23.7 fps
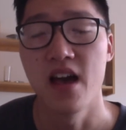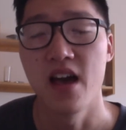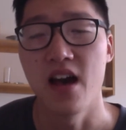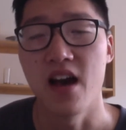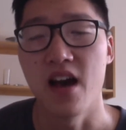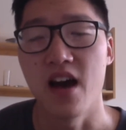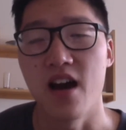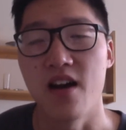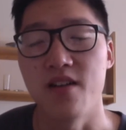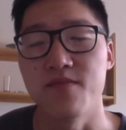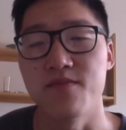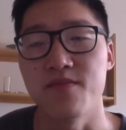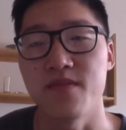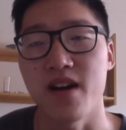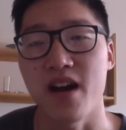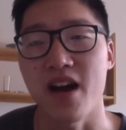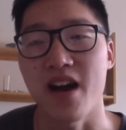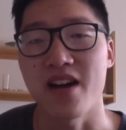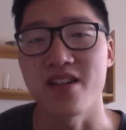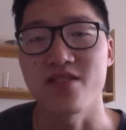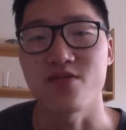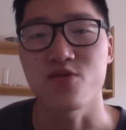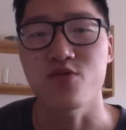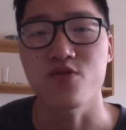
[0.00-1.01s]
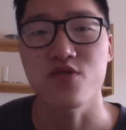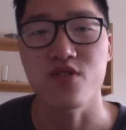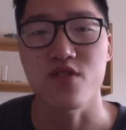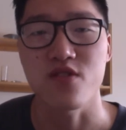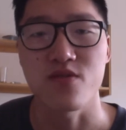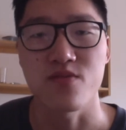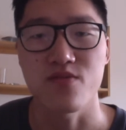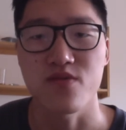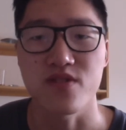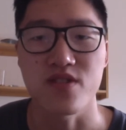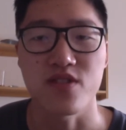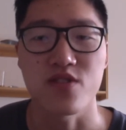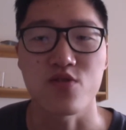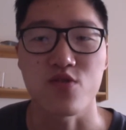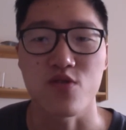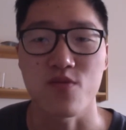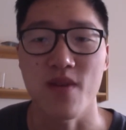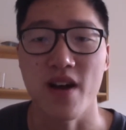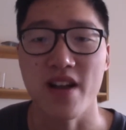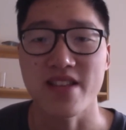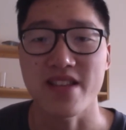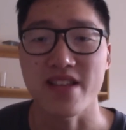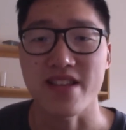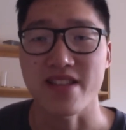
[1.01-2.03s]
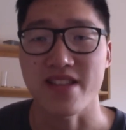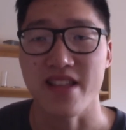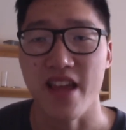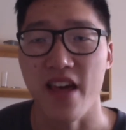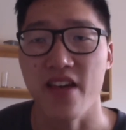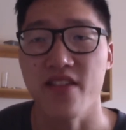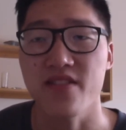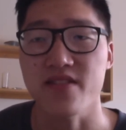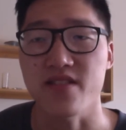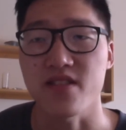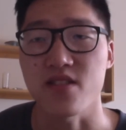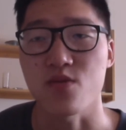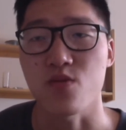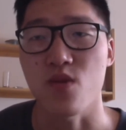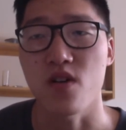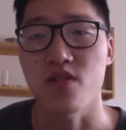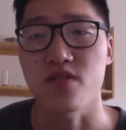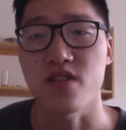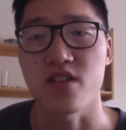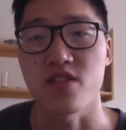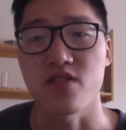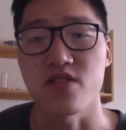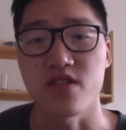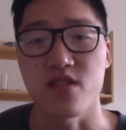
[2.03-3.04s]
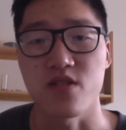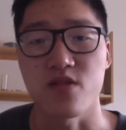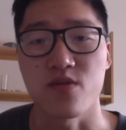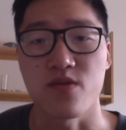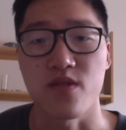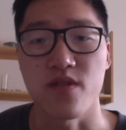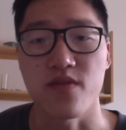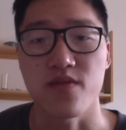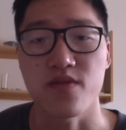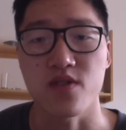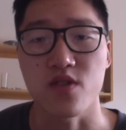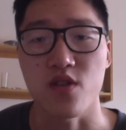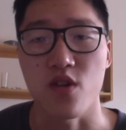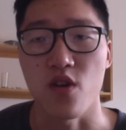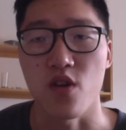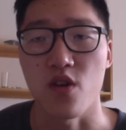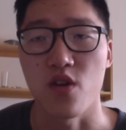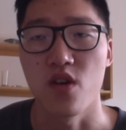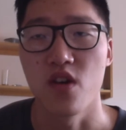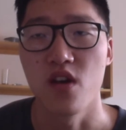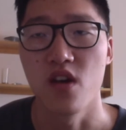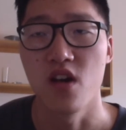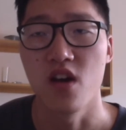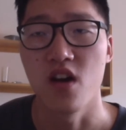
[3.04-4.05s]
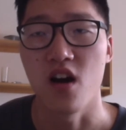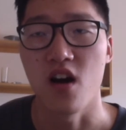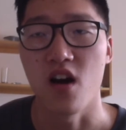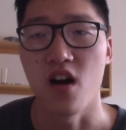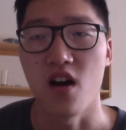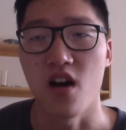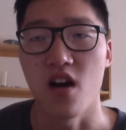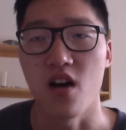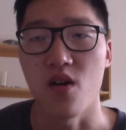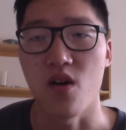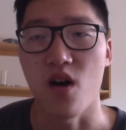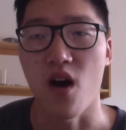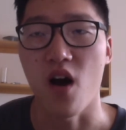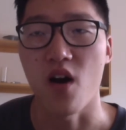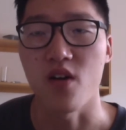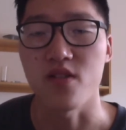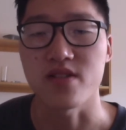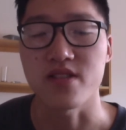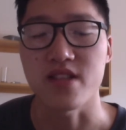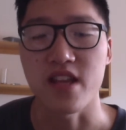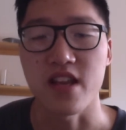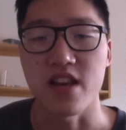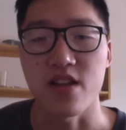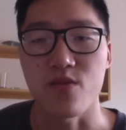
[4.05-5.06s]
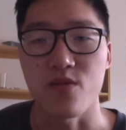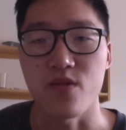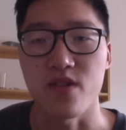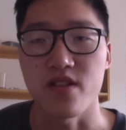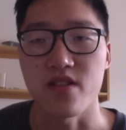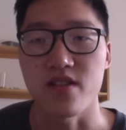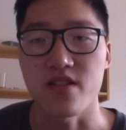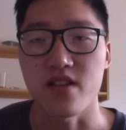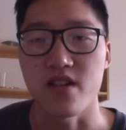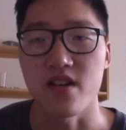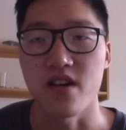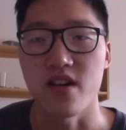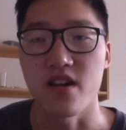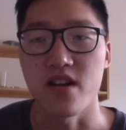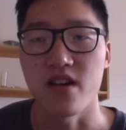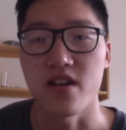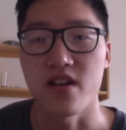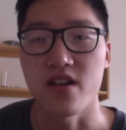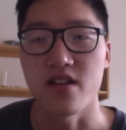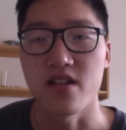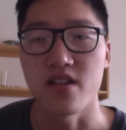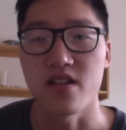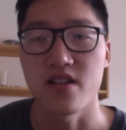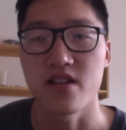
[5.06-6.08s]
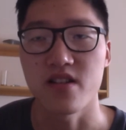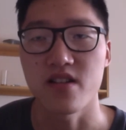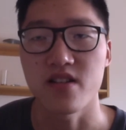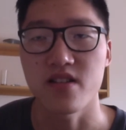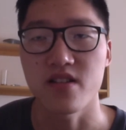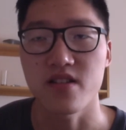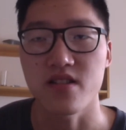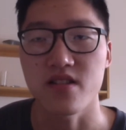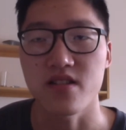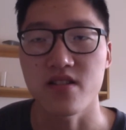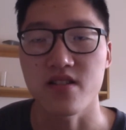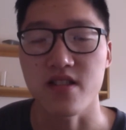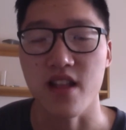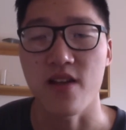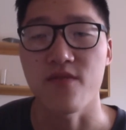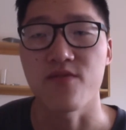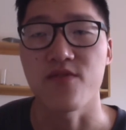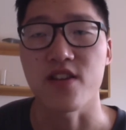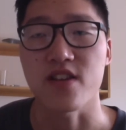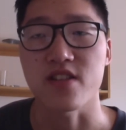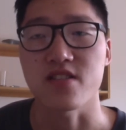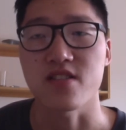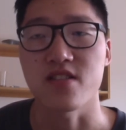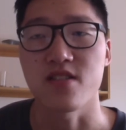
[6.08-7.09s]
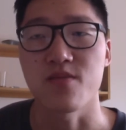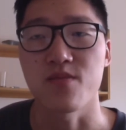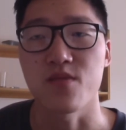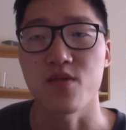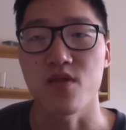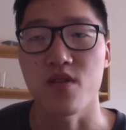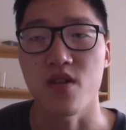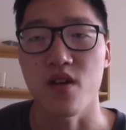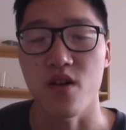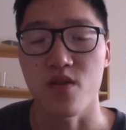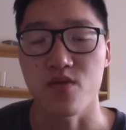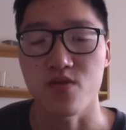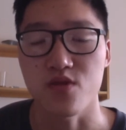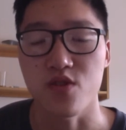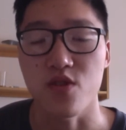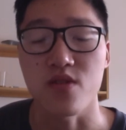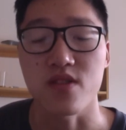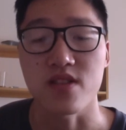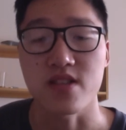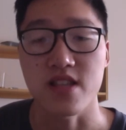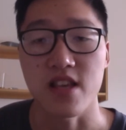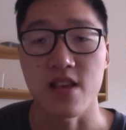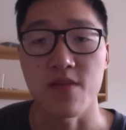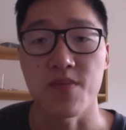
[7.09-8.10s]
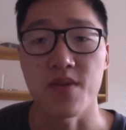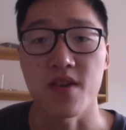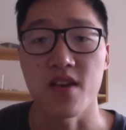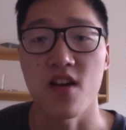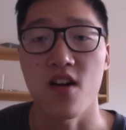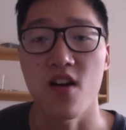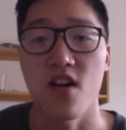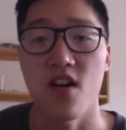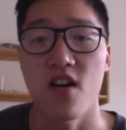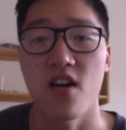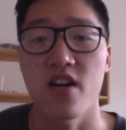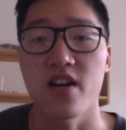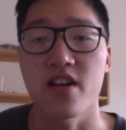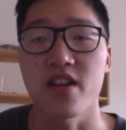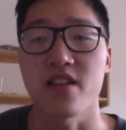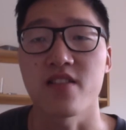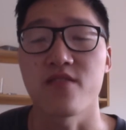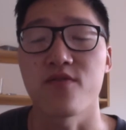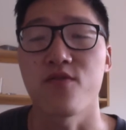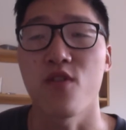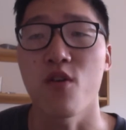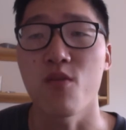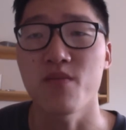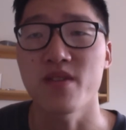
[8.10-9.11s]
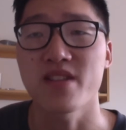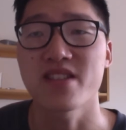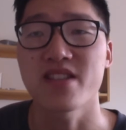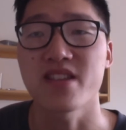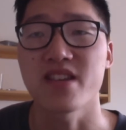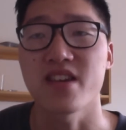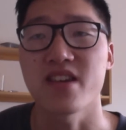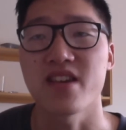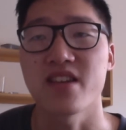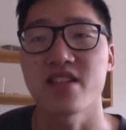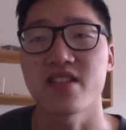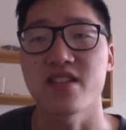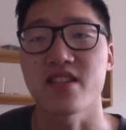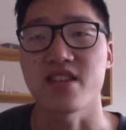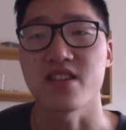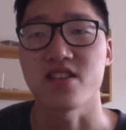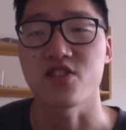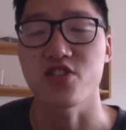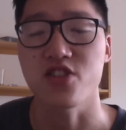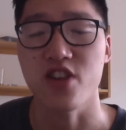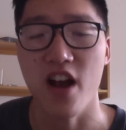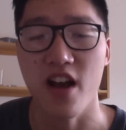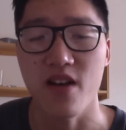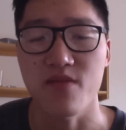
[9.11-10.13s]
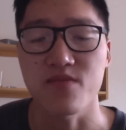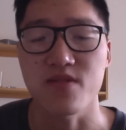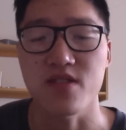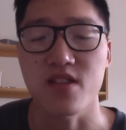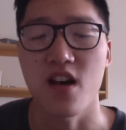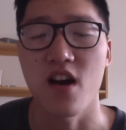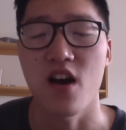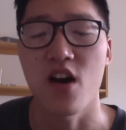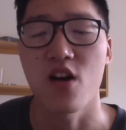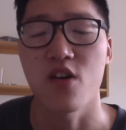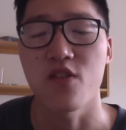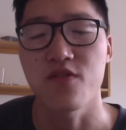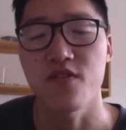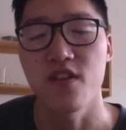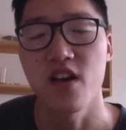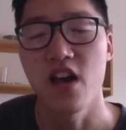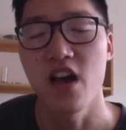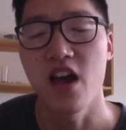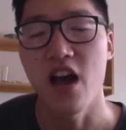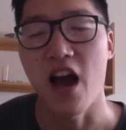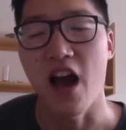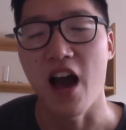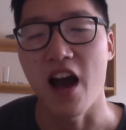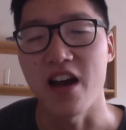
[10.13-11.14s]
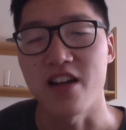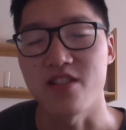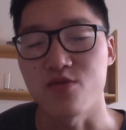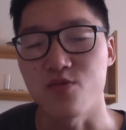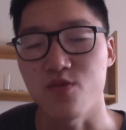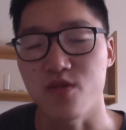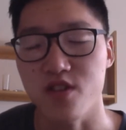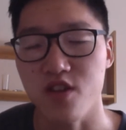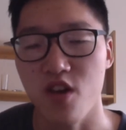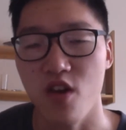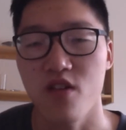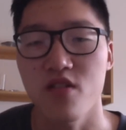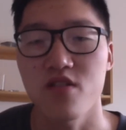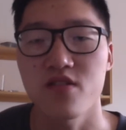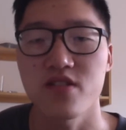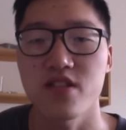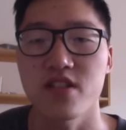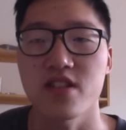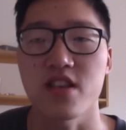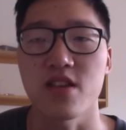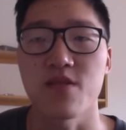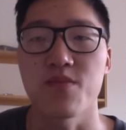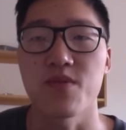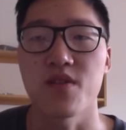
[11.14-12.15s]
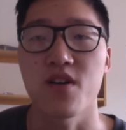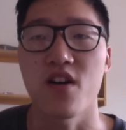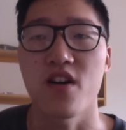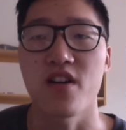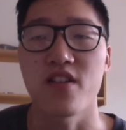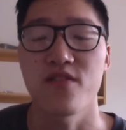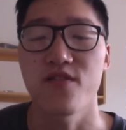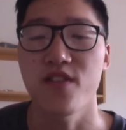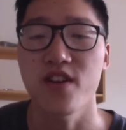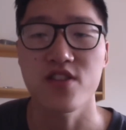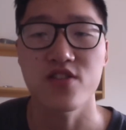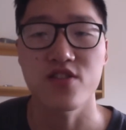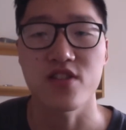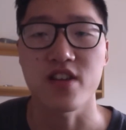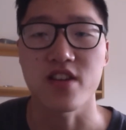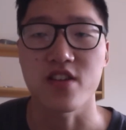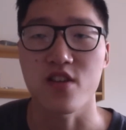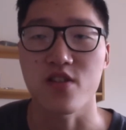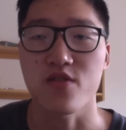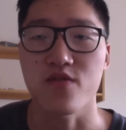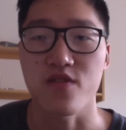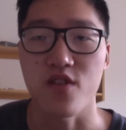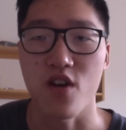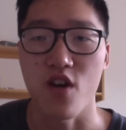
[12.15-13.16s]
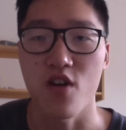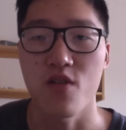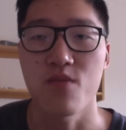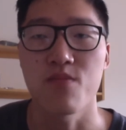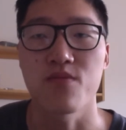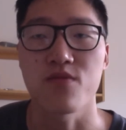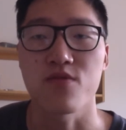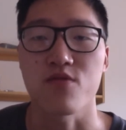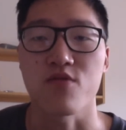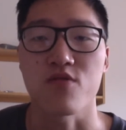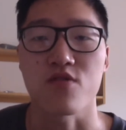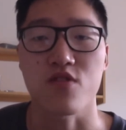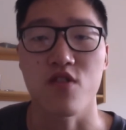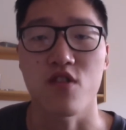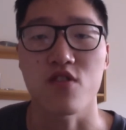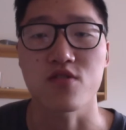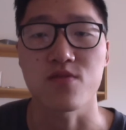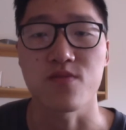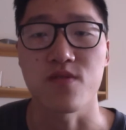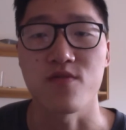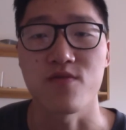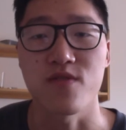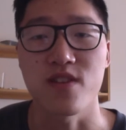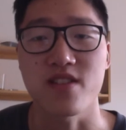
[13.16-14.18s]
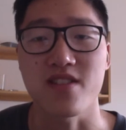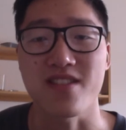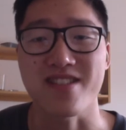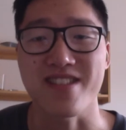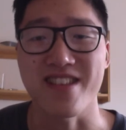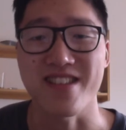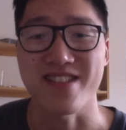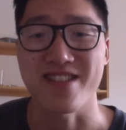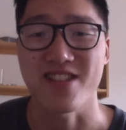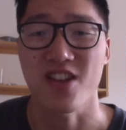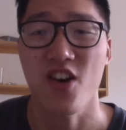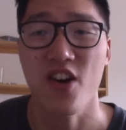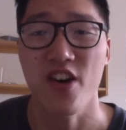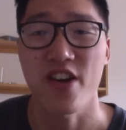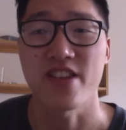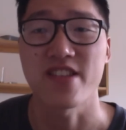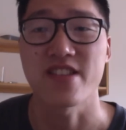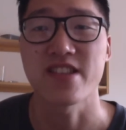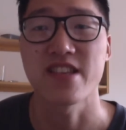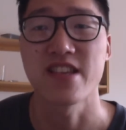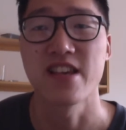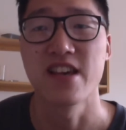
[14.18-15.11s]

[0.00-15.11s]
And also pretty traumatic deaths as well that you deal with. So I was dealing with a stab victim doing CPR. He vomited, he shat himself, and we're going on the CPR, and eventually he goes for an open thoracotomy, resus, and dies.